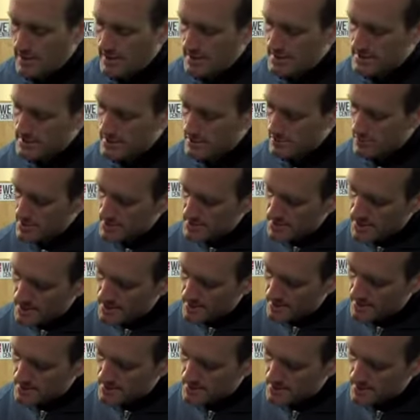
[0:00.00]
It's going to retain
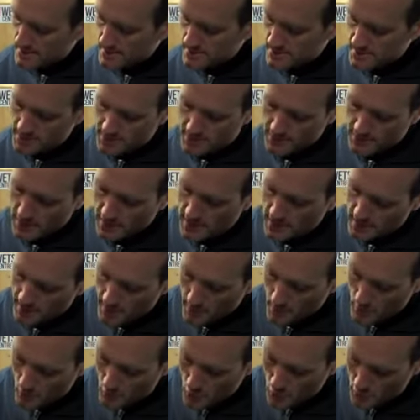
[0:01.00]
it inside the suit and keep you
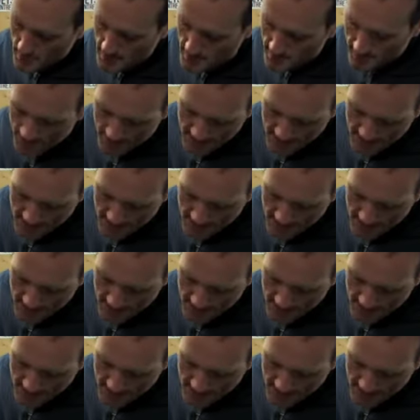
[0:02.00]
warmer.